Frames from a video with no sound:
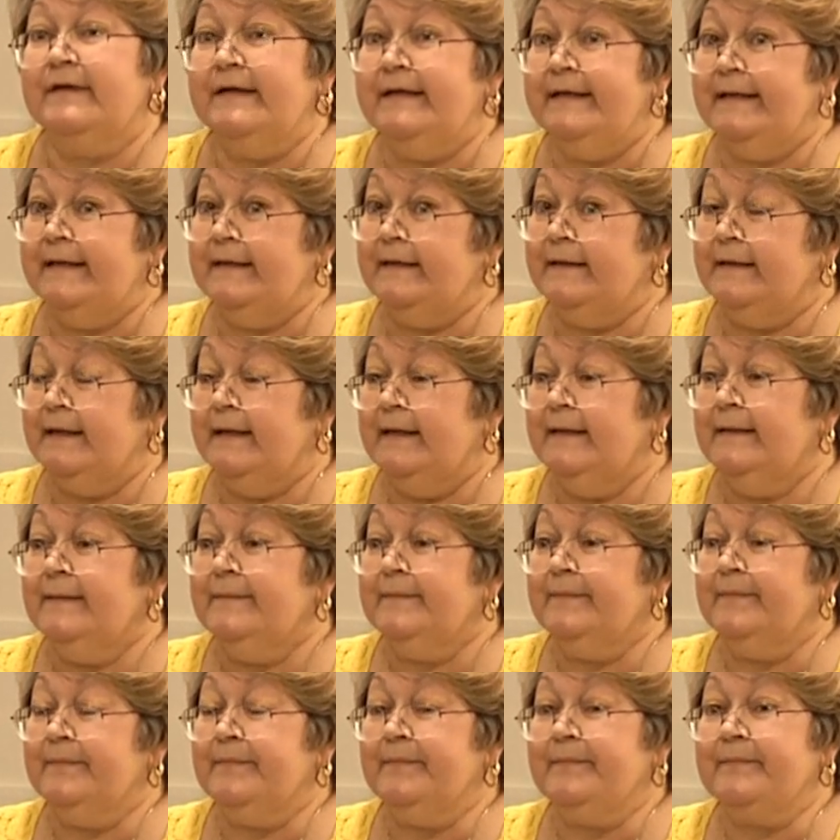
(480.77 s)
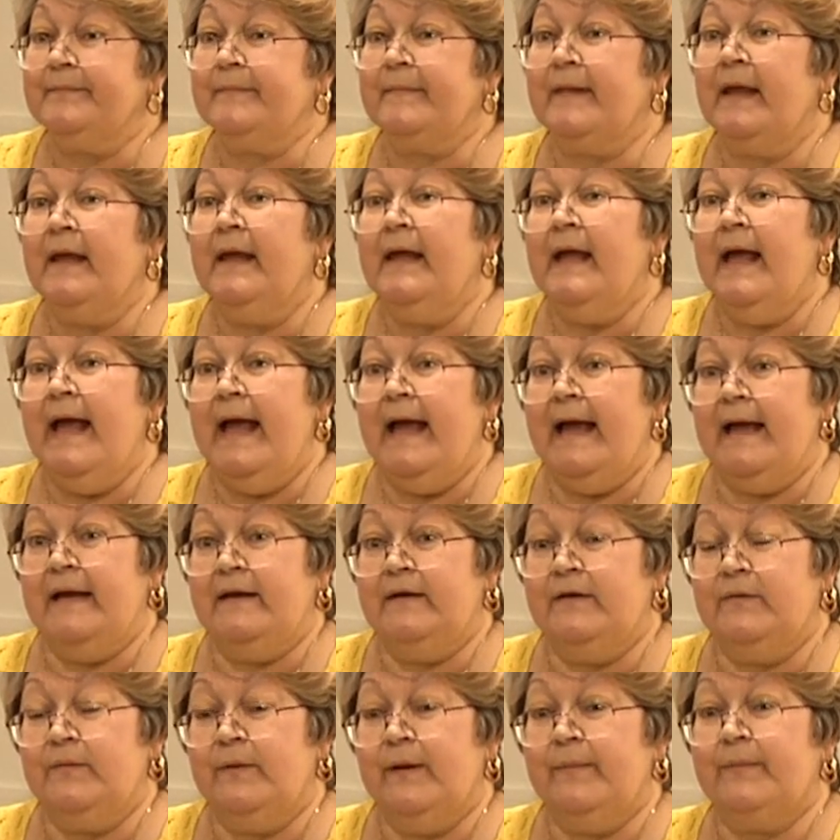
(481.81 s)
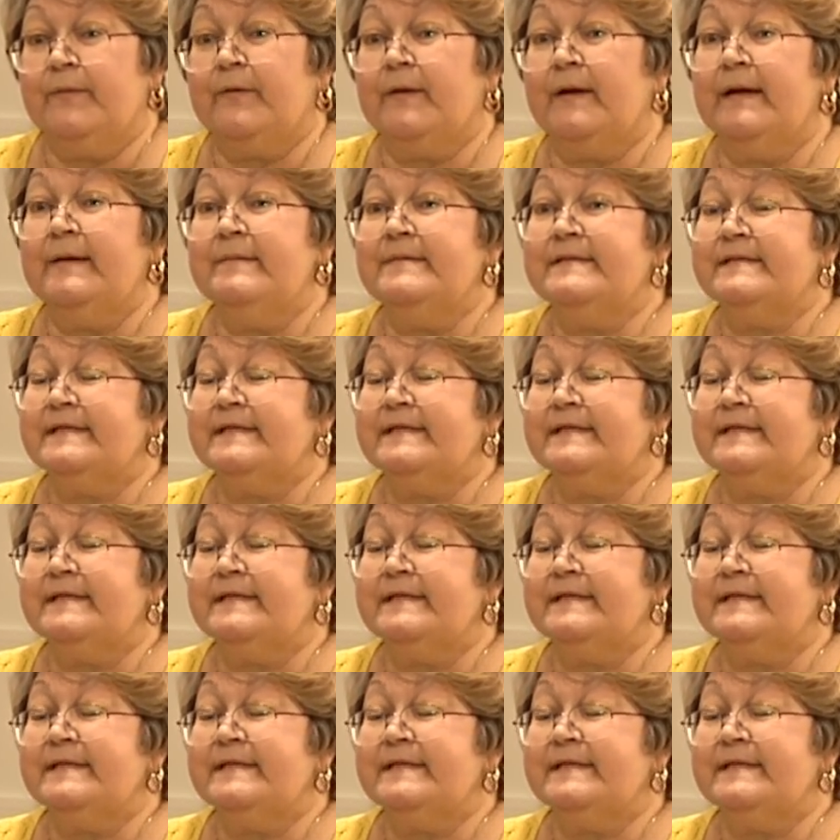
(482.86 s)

vanilla, and whipped cream